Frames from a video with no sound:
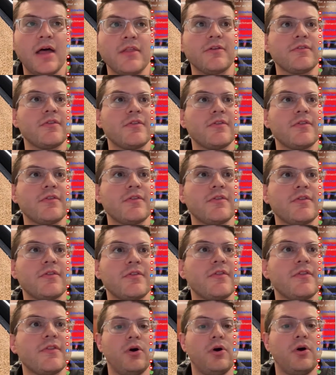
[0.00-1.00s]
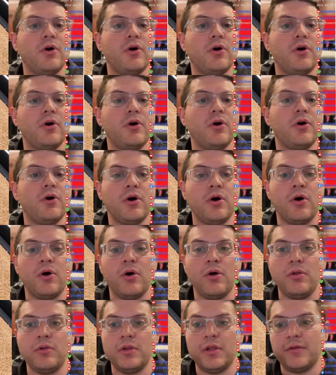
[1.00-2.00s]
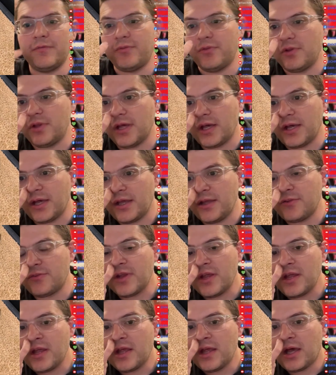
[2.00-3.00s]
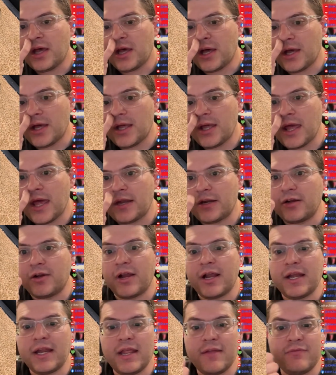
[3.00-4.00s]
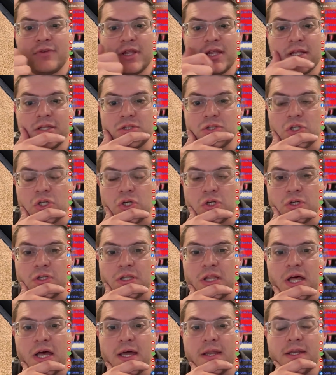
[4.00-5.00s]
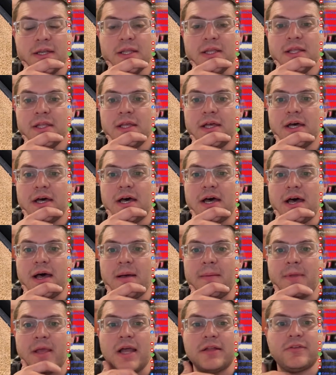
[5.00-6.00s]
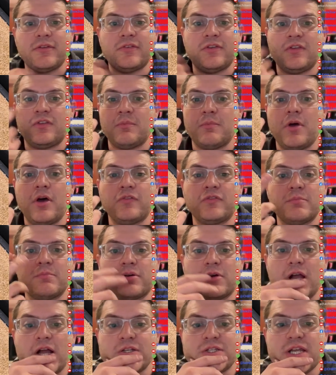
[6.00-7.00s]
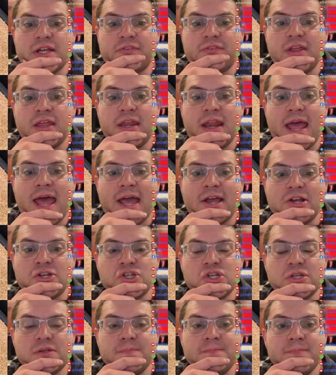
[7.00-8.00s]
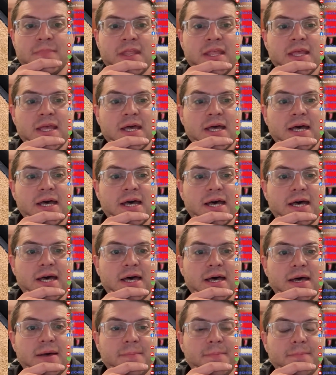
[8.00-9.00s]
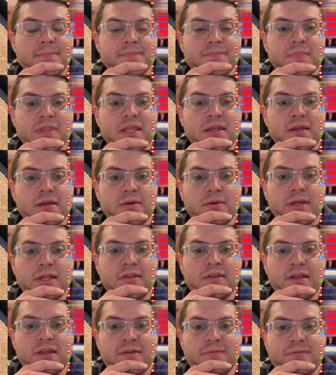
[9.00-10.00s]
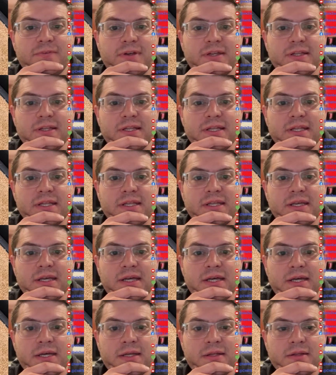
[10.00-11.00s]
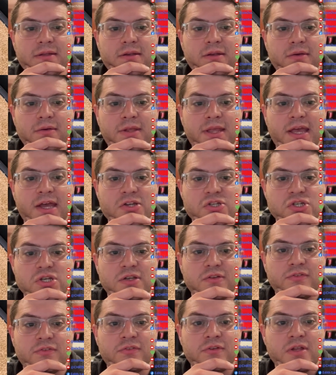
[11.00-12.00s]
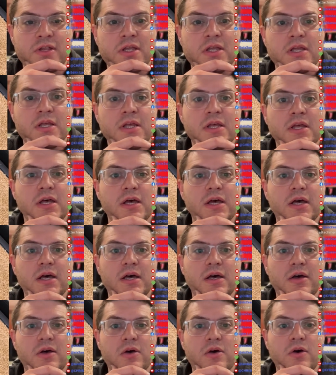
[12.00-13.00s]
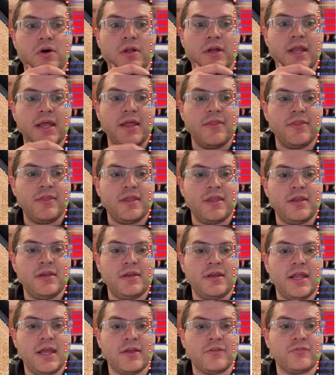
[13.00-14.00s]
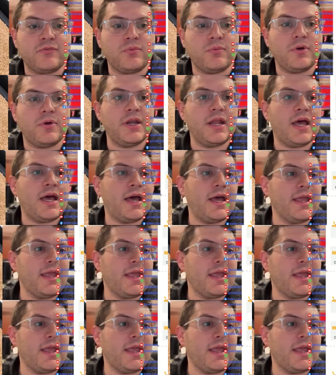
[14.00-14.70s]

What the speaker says: than that, I hope all of you guys had a great evening, learned a lot, got to see some awesome projects in action, and definitely, catch us on the next one. I